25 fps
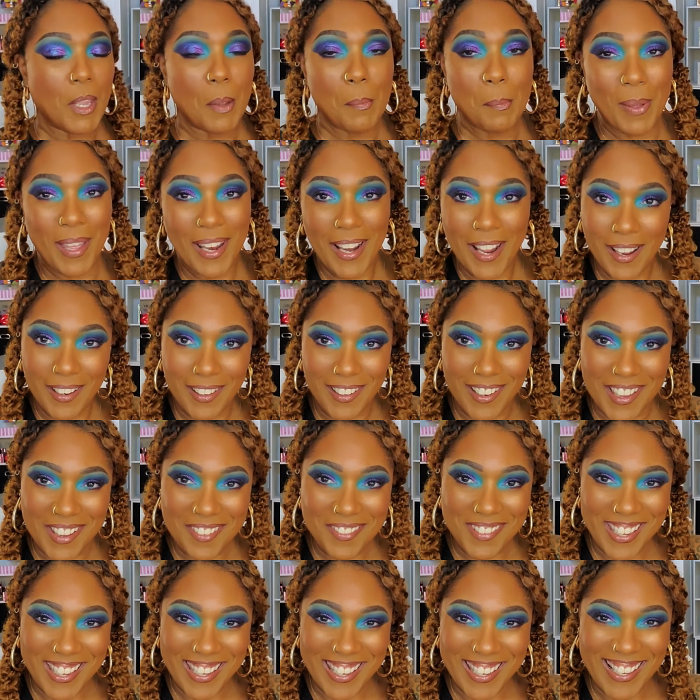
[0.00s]
But I
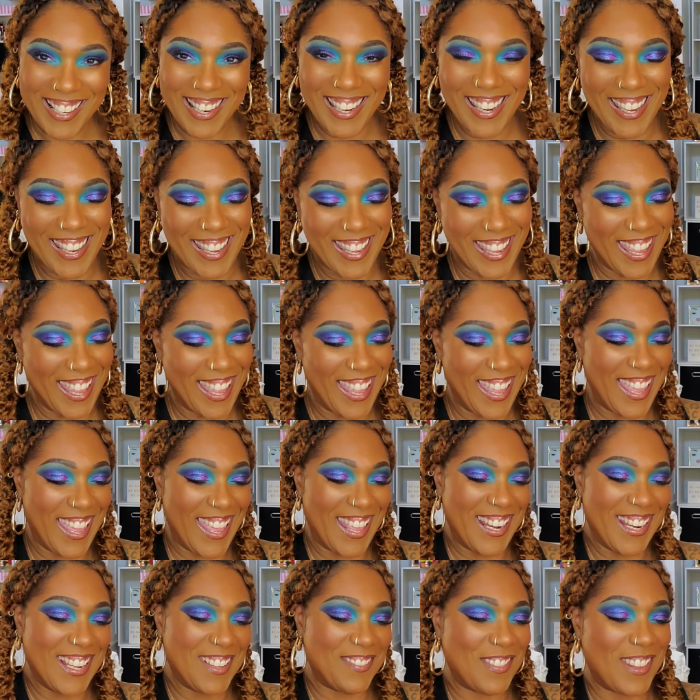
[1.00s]
love it.
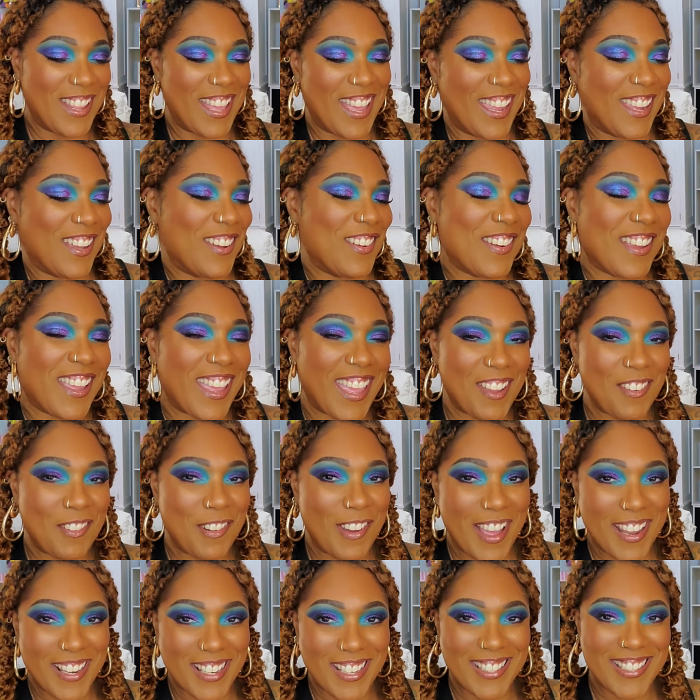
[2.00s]
And I'm like, okay,
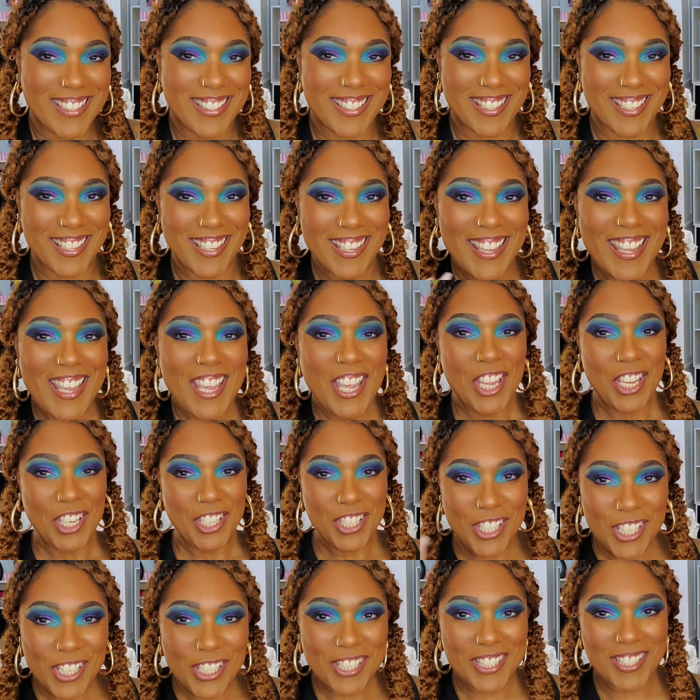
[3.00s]
well, I need to
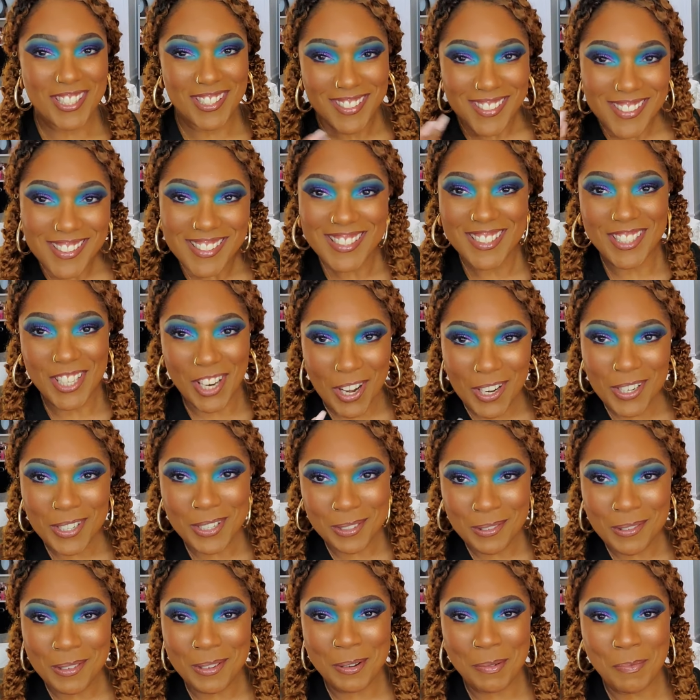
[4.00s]
just start
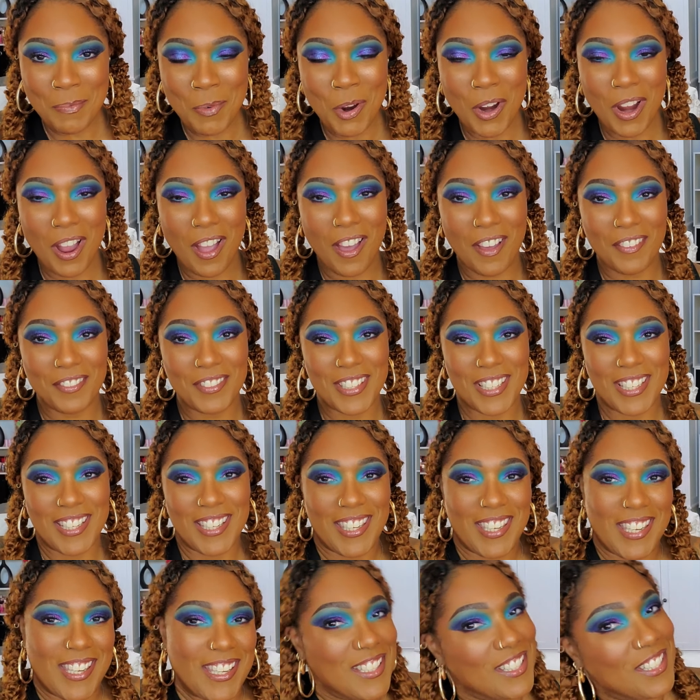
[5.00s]
doing them more often
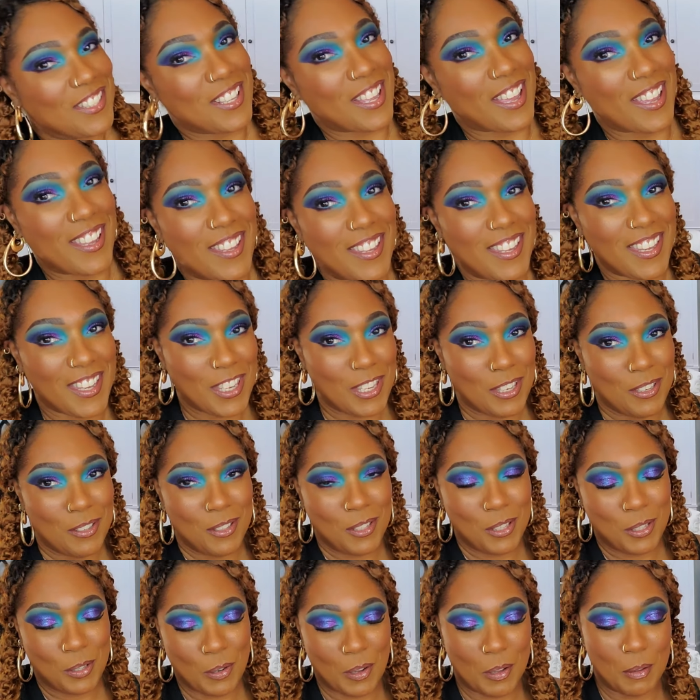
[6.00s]
again so I can get
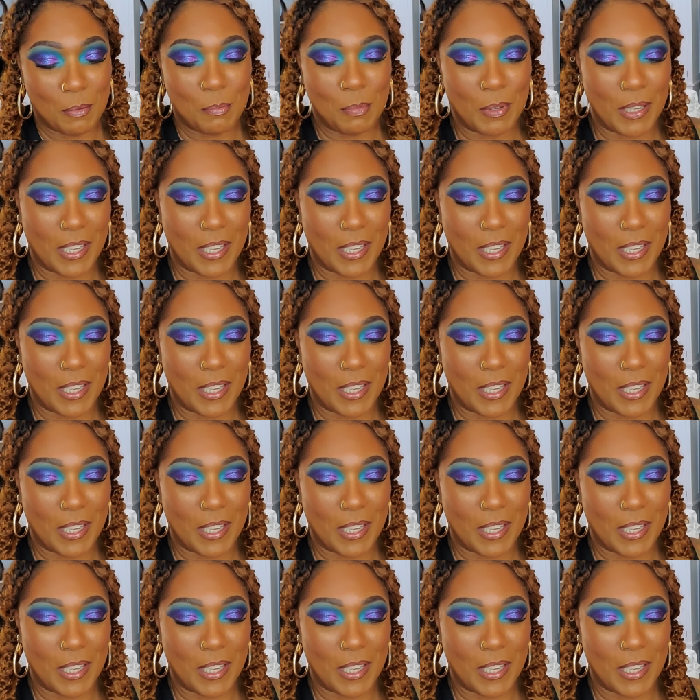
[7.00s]
used to it.